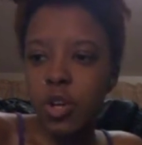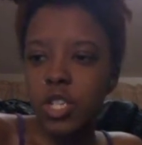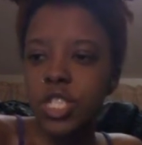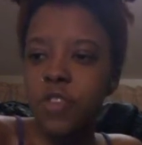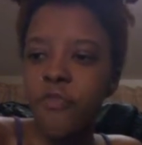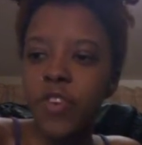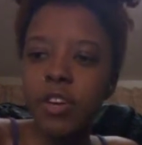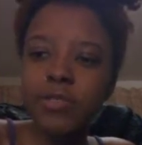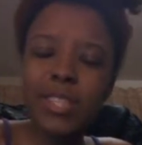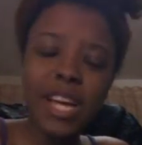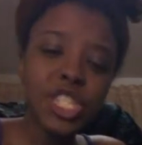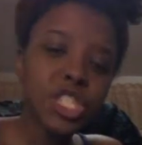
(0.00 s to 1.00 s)
she
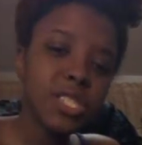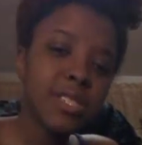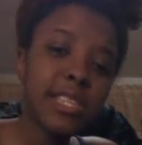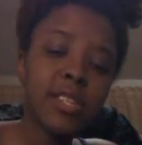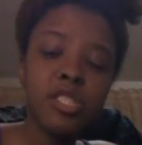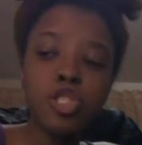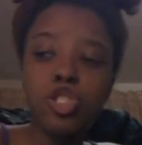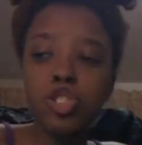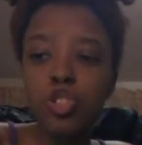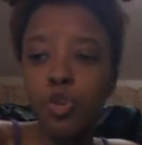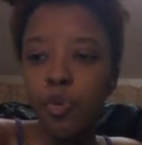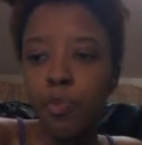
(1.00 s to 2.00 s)
feels like she's looking
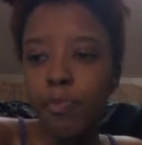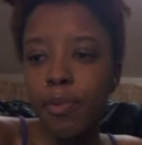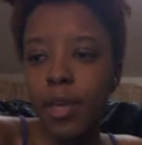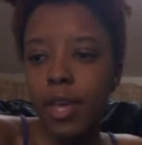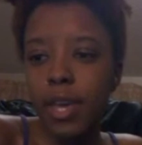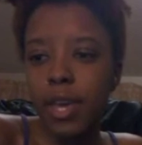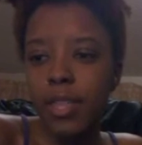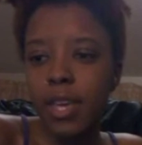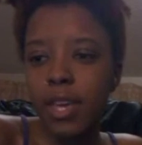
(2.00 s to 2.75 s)
stupid.